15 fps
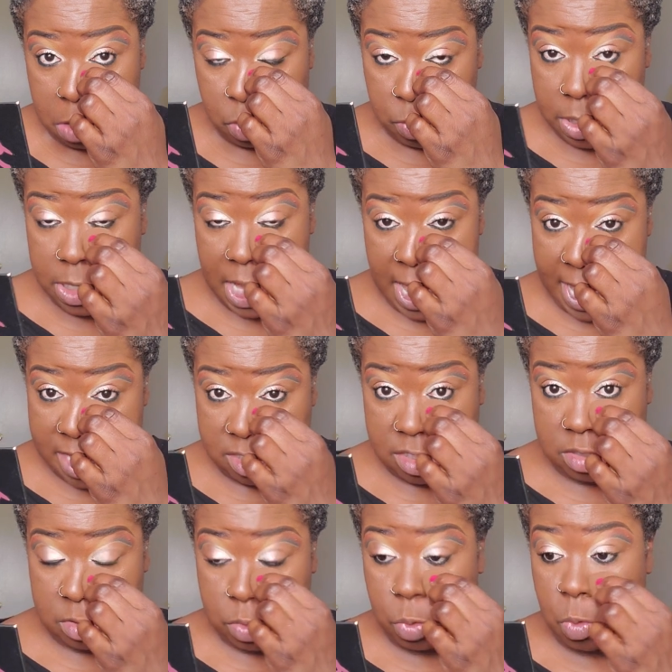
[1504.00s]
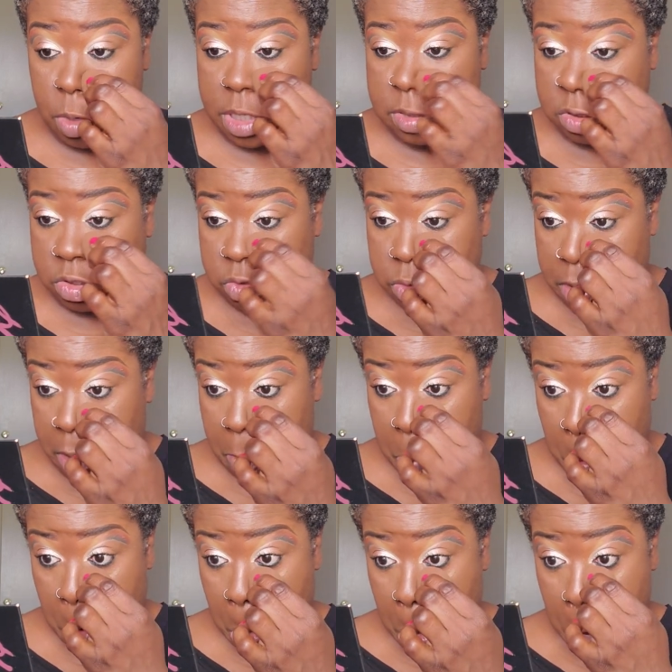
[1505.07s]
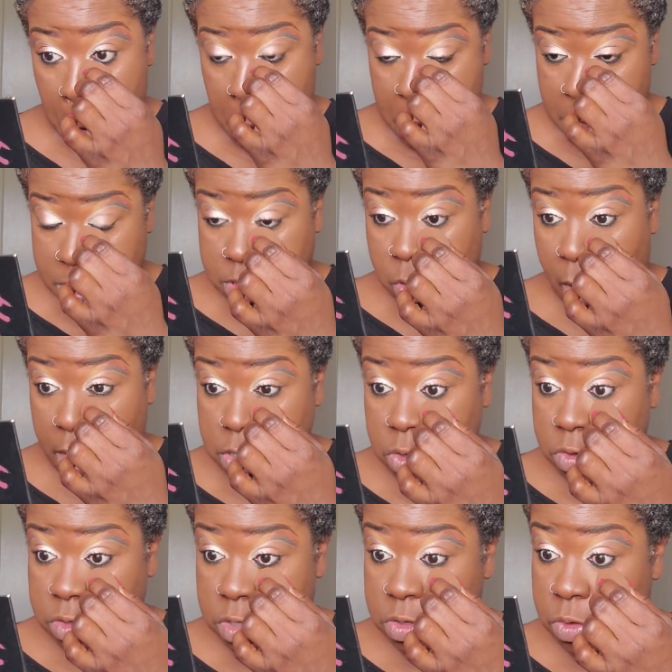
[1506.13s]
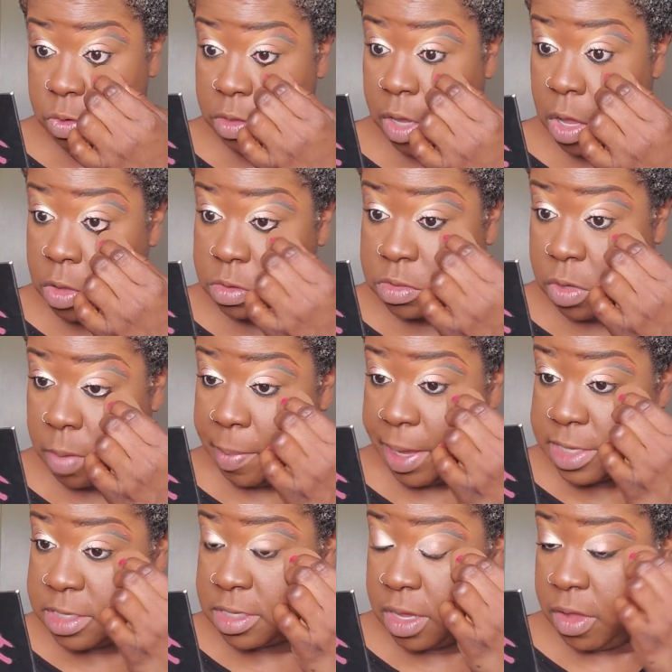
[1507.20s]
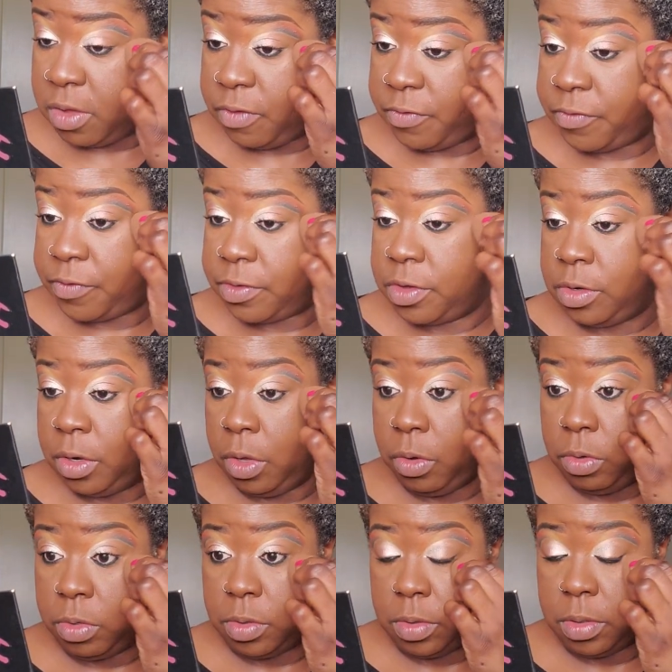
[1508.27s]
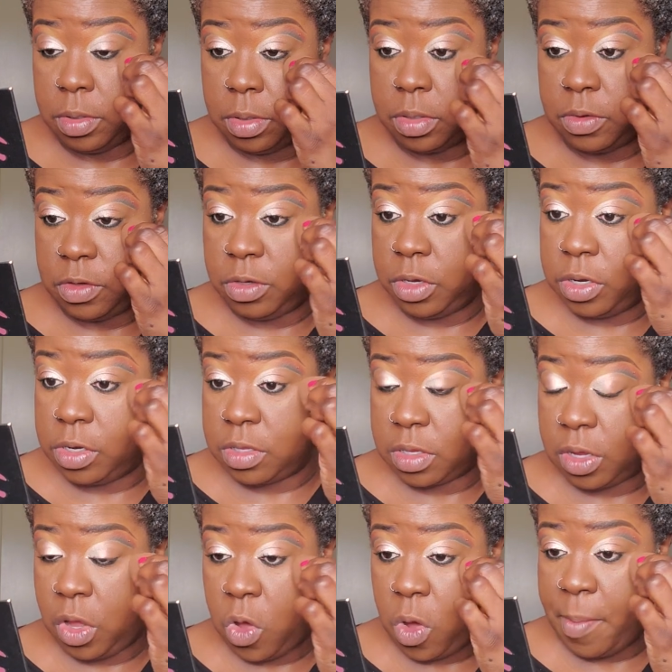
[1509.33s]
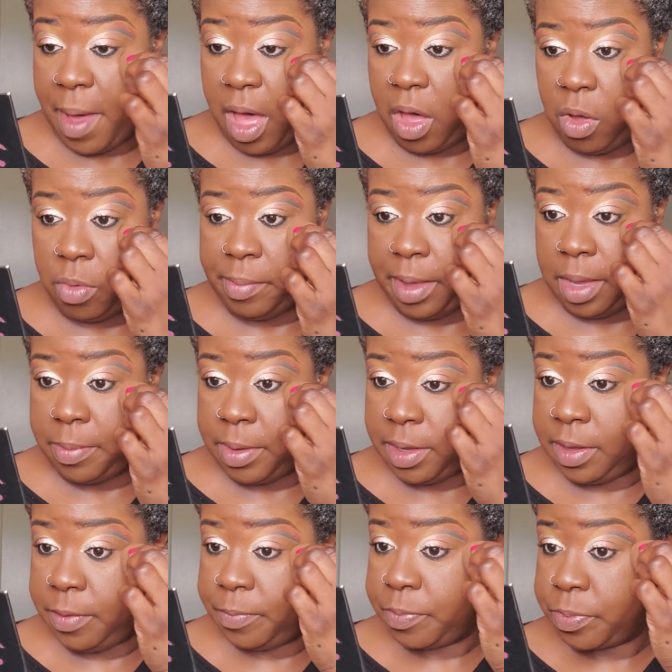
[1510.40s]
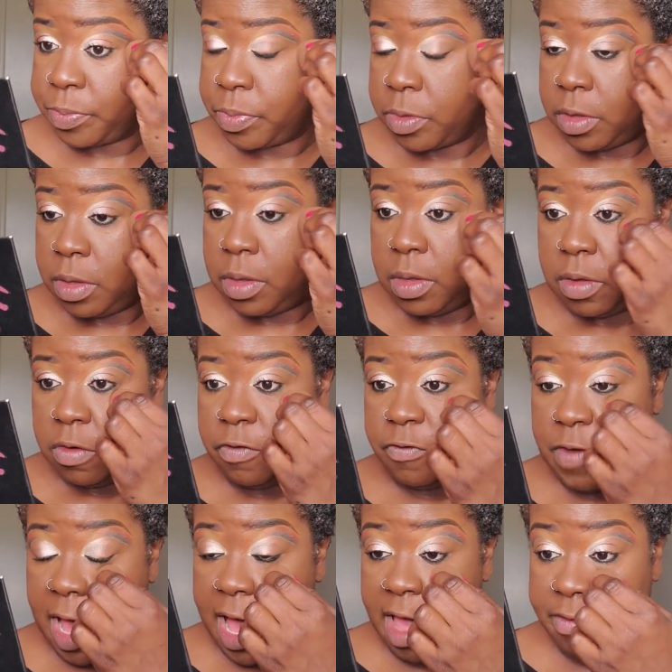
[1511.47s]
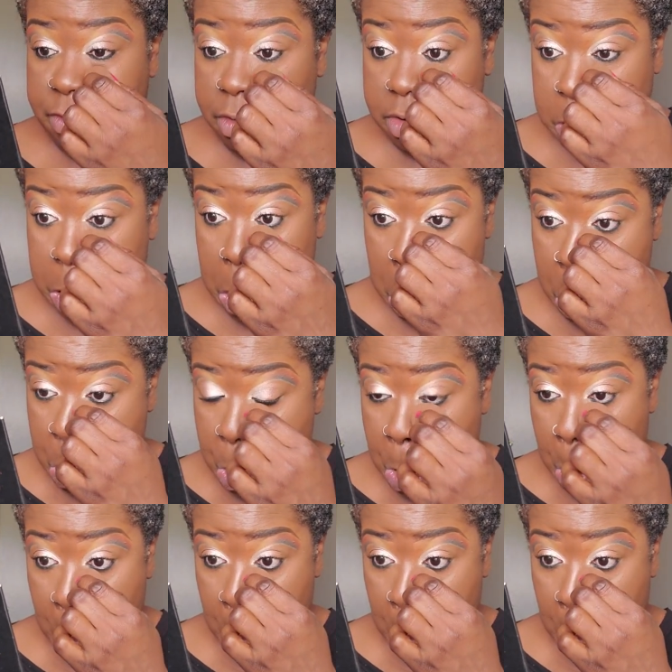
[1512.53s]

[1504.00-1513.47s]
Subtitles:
lashes to one strip. So I used to do those on myself, years ago, about maybe 5 years ago.